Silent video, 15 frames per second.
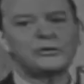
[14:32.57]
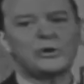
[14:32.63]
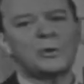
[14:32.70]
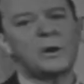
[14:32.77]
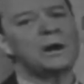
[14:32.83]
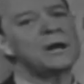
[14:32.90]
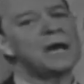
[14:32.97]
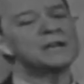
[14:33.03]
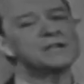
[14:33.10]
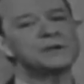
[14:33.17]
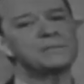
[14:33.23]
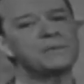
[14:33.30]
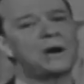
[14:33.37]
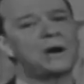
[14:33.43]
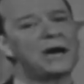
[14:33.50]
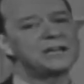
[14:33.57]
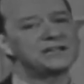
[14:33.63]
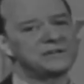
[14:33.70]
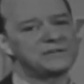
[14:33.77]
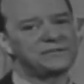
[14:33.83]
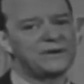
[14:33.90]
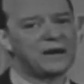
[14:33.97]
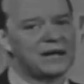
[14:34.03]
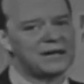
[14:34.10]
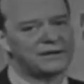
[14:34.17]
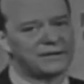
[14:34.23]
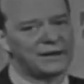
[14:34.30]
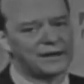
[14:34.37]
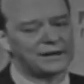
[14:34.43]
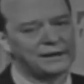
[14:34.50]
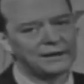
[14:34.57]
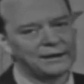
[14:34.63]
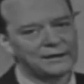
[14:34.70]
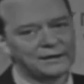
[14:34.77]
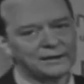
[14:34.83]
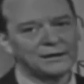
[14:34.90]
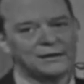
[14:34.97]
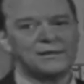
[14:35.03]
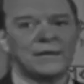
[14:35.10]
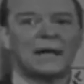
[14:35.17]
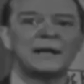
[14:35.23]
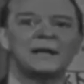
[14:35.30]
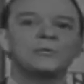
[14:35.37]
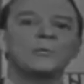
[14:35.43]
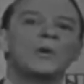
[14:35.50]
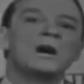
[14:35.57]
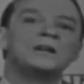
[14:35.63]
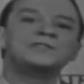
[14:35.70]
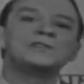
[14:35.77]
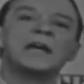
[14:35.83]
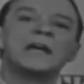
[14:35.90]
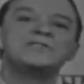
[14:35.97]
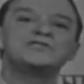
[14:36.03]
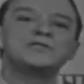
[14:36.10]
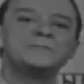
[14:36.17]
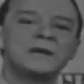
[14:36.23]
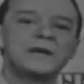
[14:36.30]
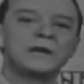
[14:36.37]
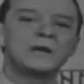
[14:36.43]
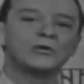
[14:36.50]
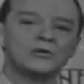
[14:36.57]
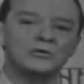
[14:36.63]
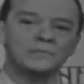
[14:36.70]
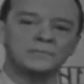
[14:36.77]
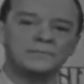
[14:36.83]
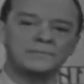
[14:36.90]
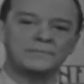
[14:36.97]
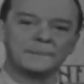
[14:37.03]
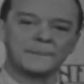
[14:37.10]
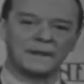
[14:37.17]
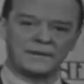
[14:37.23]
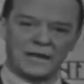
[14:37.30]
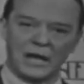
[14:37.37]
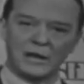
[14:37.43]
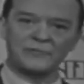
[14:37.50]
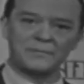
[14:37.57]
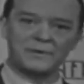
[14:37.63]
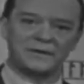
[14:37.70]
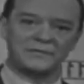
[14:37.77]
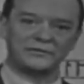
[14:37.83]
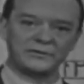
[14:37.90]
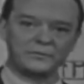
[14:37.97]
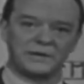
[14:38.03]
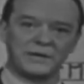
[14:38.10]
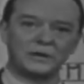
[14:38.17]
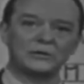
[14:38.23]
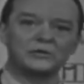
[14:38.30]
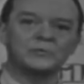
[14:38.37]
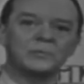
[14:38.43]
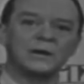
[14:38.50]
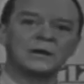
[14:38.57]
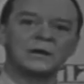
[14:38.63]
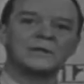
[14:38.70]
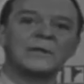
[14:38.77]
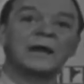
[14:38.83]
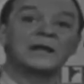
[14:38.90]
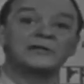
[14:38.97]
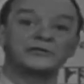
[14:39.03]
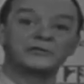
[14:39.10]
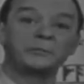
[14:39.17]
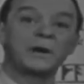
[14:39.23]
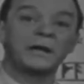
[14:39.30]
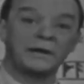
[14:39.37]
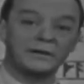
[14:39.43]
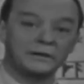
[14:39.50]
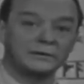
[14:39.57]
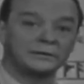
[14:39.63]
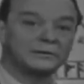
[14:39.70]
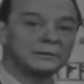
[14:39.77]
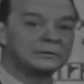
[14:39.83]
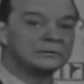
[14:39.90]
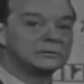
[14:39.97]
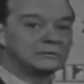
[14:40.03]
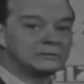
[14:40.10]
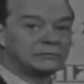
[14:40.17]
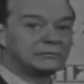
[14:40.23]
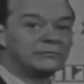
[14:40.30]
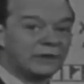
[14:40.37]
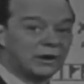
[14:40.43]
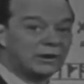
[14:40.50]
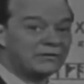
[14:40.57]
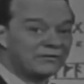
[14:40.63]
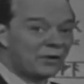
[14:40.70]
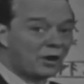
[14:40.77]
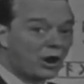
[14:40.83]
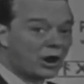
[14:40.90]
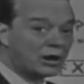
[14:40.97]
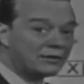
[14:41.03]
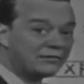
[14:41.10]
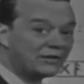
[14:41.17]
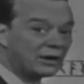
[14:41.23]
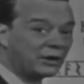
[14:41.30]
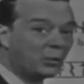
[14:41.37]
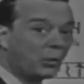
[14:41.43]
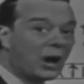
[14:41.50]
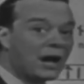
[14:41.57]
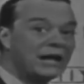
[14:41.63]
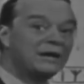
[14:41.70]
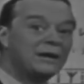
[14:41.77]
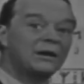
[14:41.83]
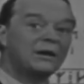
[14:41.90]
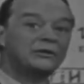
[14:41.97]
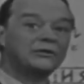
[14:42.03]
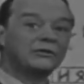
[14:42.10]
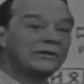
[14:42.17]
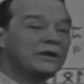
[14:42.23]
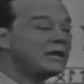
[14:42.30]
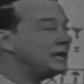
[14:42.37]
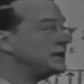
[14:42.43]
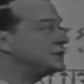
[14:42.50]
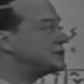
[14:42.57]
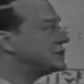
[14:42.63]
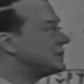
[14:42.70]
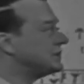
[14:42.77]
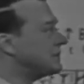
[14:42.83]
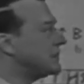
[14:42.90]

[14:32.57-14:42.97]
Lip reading: So we are not surprised to find, then, that it was a Semitic group, the alphabet of a Semitic group, that has spread very far and very wide to the east.